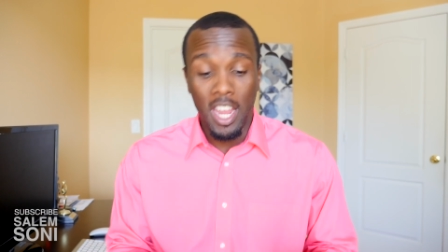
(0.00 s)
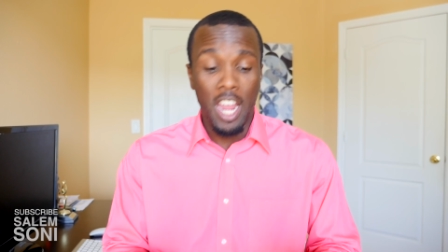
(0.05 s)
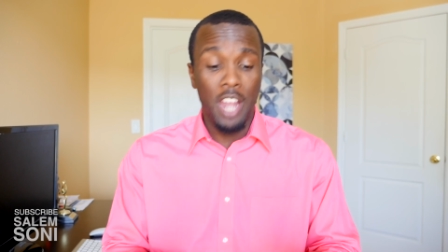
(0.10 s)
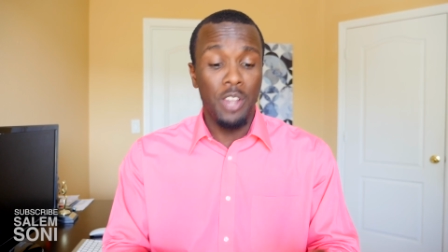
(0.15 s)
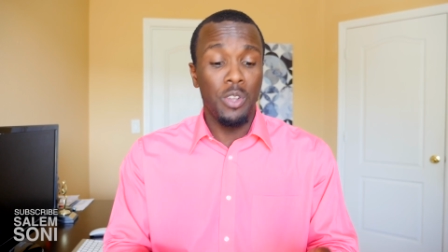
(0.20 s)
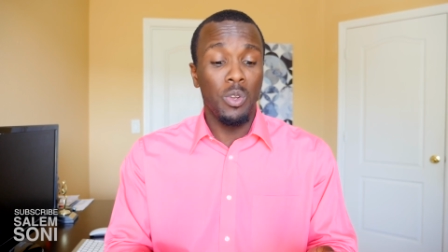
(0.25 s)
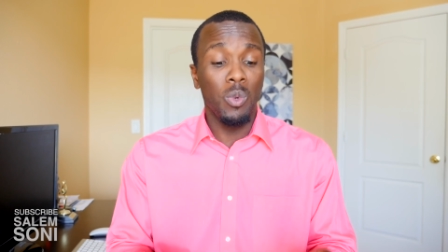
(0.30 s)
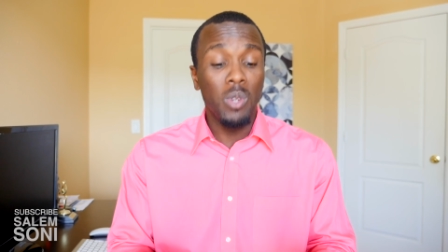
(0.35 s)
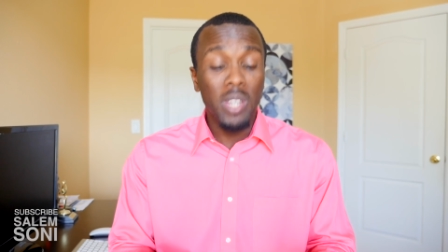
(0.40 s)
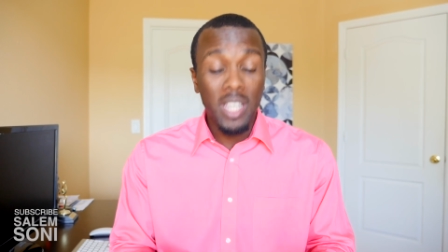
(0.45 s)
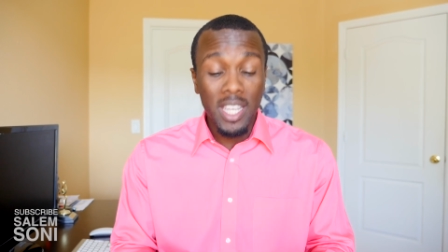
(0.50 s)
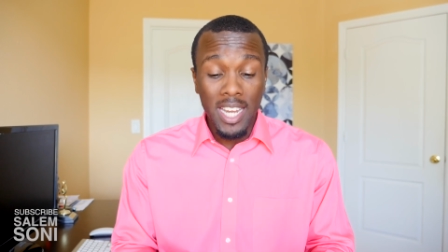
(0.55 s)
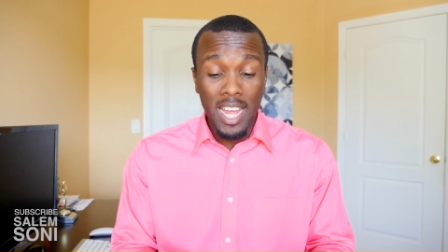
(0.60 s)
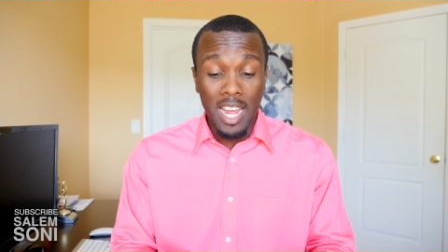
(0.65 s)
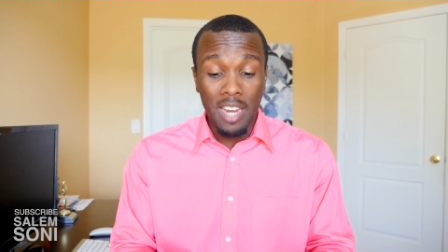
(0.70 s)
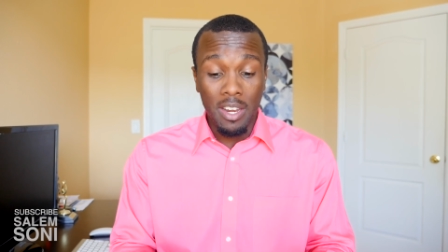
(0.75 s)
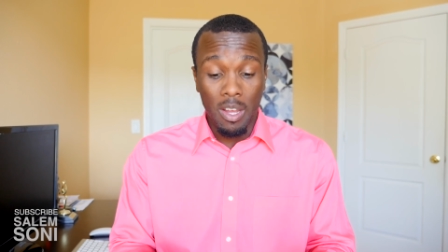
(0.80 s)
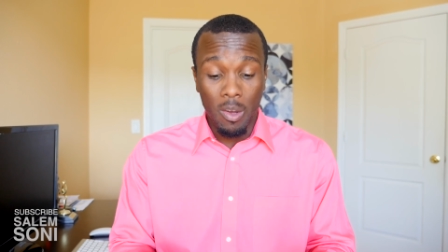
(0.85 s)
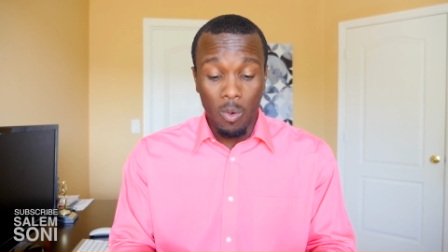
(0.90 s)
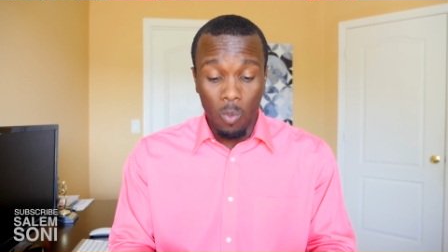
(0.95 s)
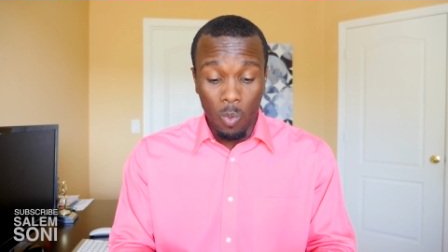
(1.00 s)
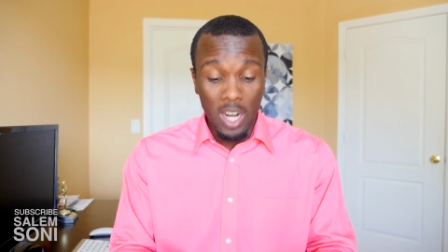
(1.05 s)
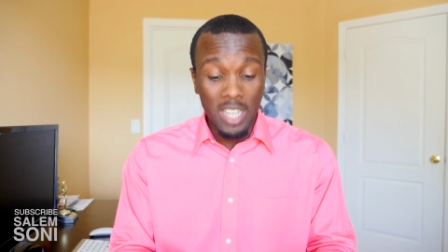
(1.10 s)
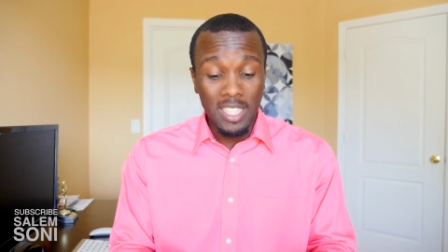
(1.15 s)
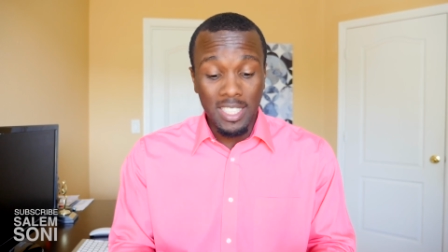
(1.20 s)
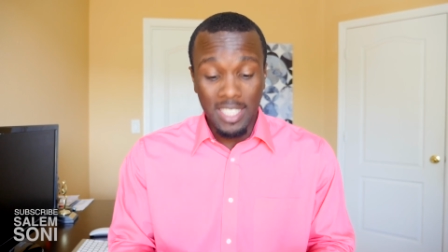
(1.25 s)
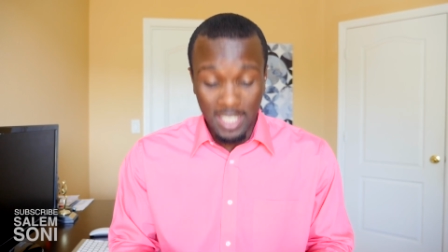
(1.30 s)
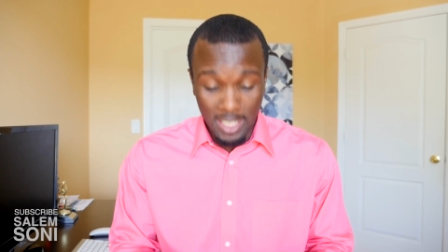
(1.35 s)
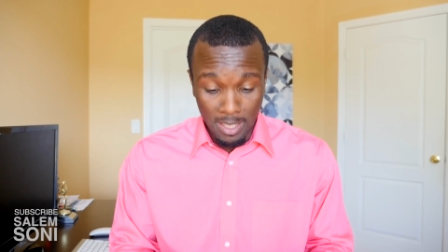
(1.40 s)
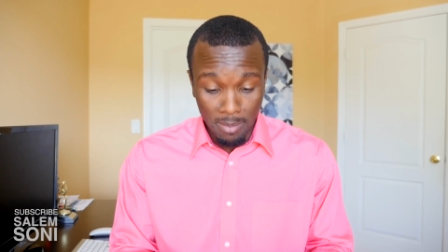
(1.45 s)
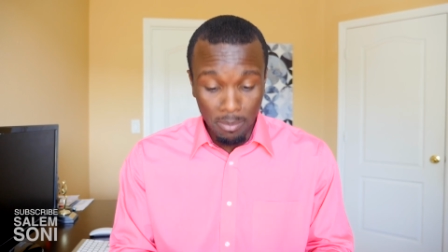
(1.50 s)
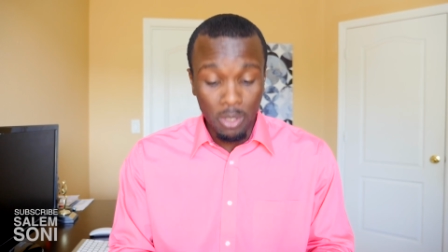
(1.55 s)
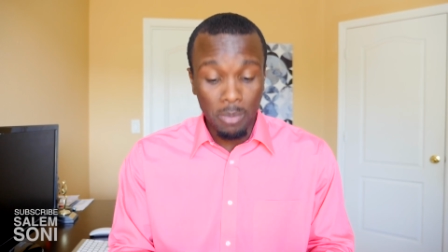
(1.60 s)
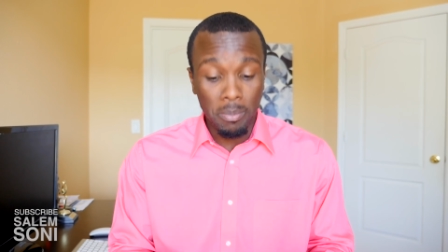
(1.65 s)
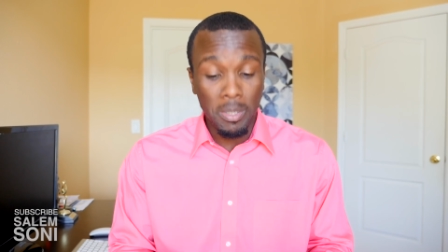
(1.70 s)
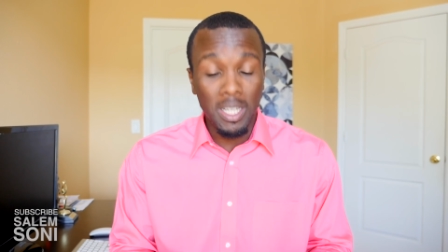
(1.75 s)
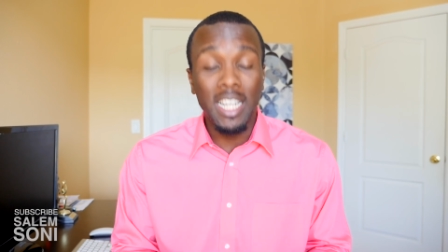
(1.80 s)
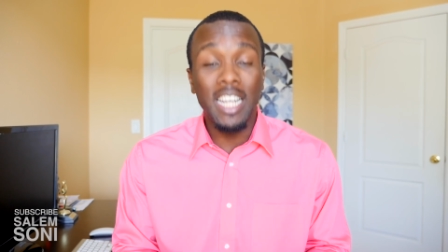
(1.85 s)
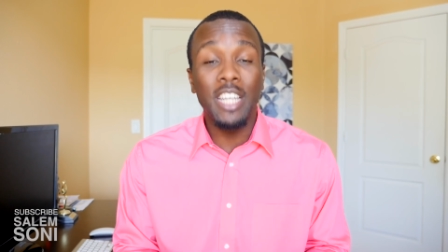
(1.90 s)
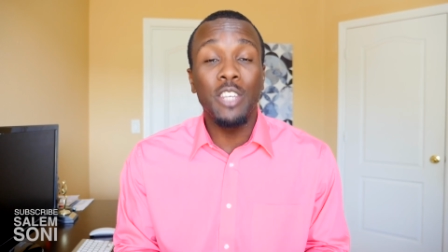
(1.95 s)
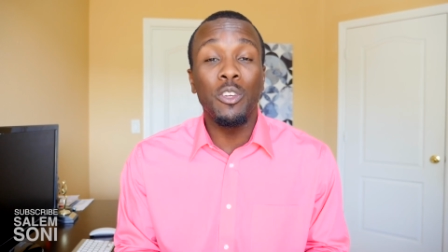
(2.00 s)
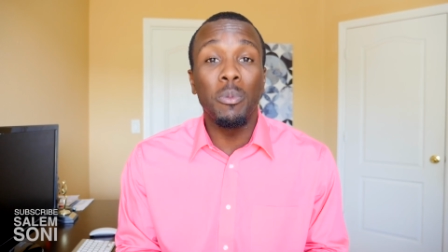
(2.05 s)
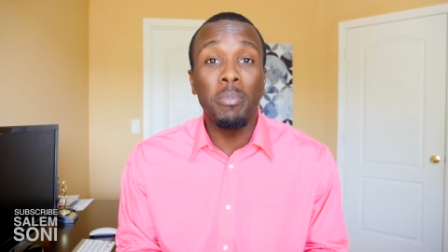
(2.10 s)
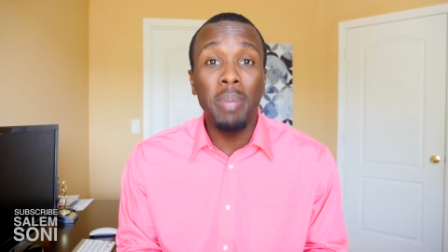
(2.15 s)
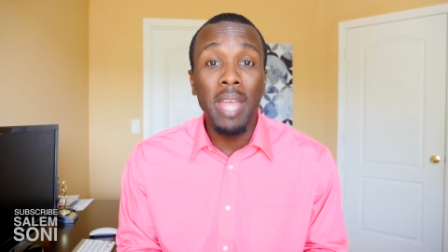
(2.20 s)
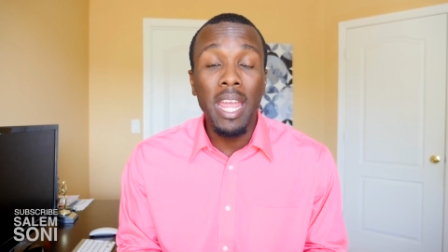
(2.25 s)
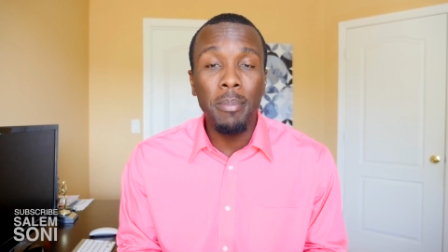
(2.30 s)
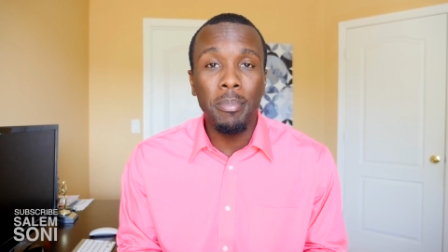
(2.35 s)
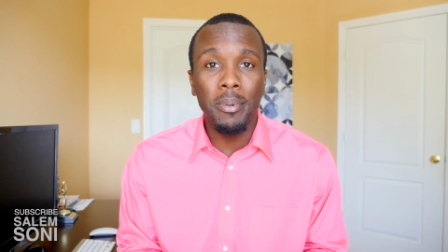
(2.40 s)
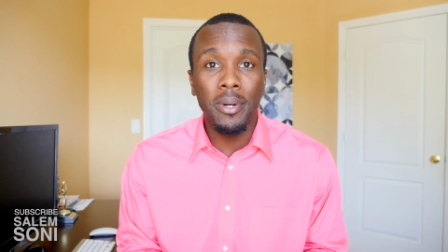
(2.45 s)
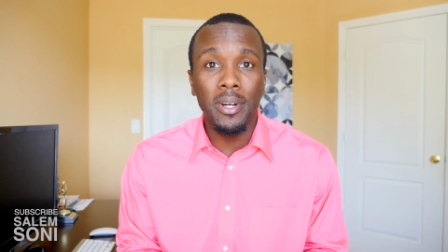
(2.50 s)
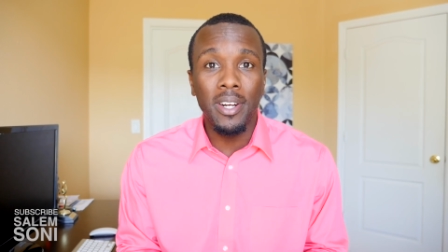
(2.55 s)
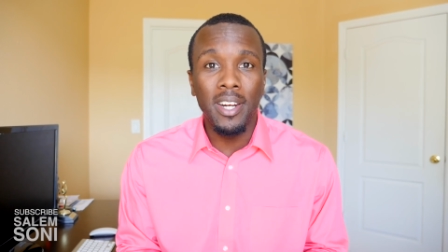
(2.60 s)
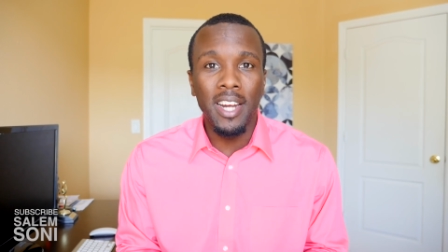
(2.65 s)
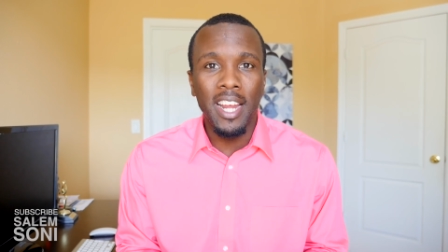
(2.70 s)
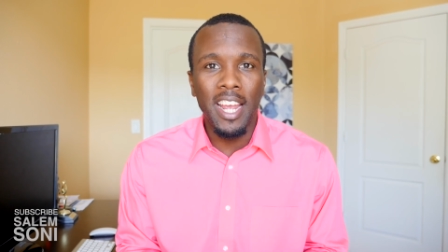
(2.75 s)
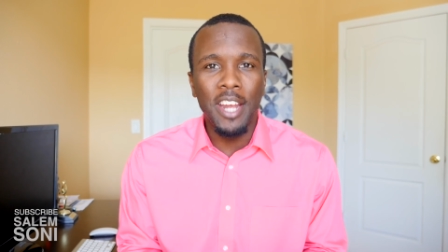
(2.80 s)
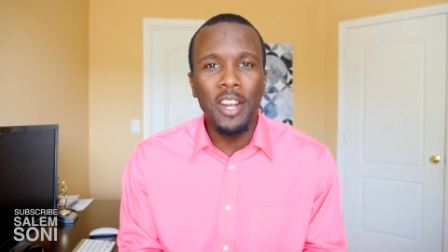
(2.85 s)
and you're looking at what seemed to be like your paper,